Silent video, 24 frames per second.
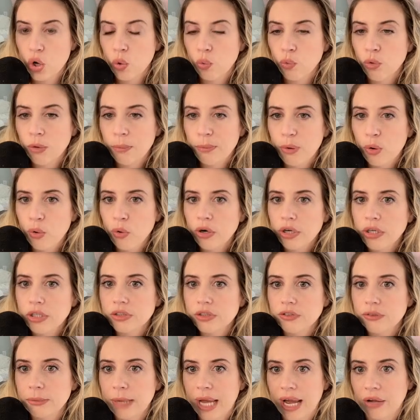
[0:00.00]

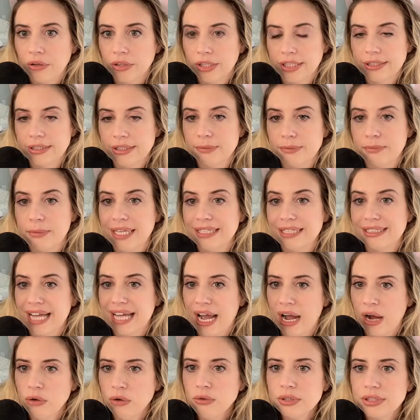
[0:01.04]
Reporters from outlets based
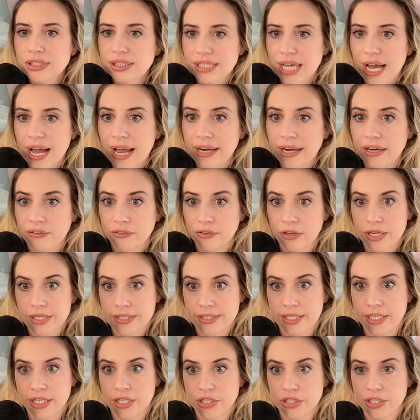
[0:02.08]
outside of
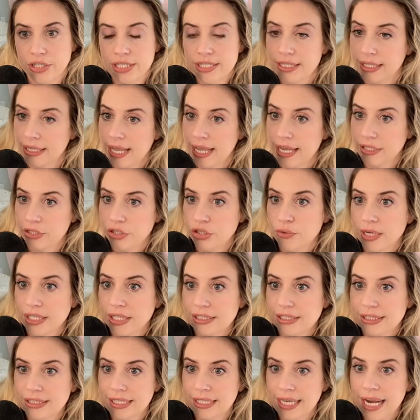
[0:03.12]
Los Angeles, like
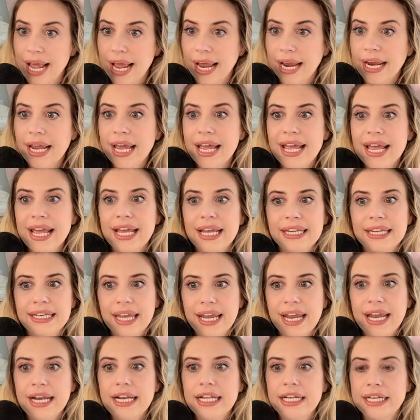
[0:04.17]
US Today,
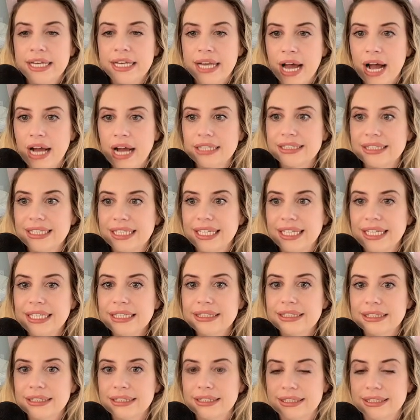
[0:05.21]
cannot
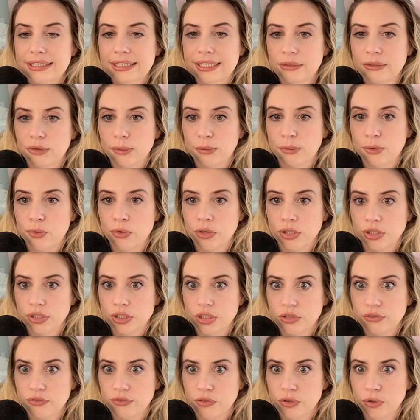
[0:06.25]
easily send reporters
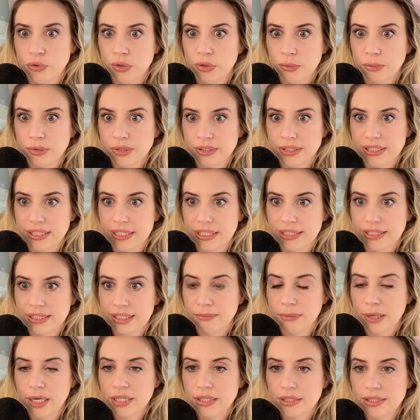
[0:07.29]
to view the proceedings
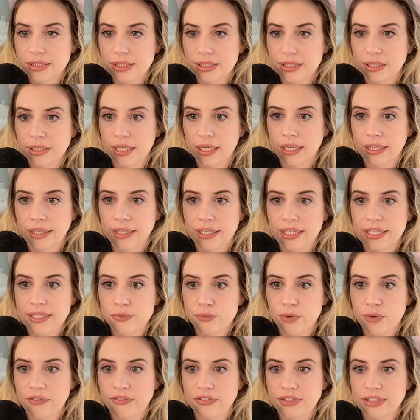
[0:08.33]
in person. And then
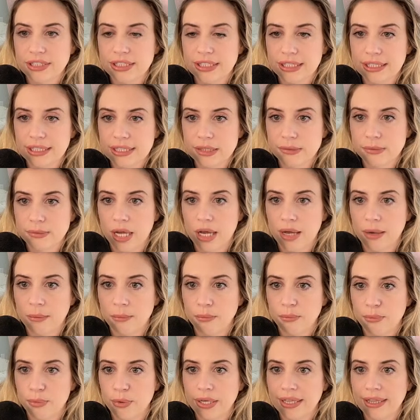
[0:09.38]
he's referencing this
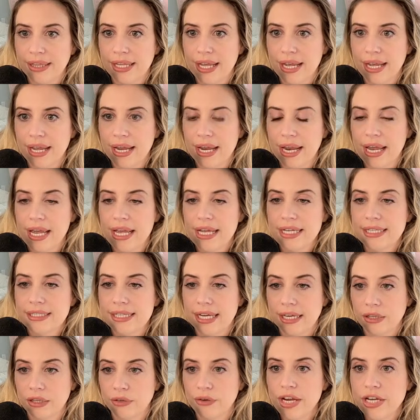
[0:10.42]
Puente
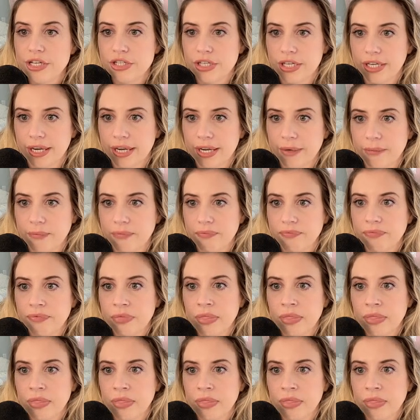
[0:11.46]
Declaration again.